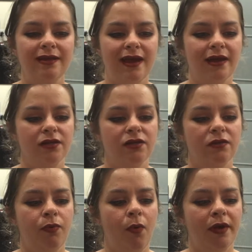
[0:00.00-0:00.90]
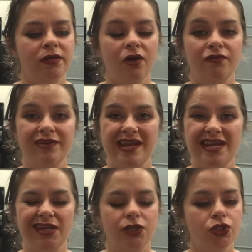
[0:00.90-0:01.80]
get it to the point of
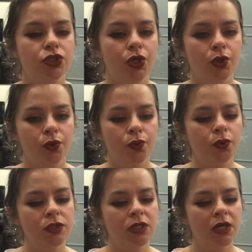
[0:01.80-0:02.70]
Naked 2.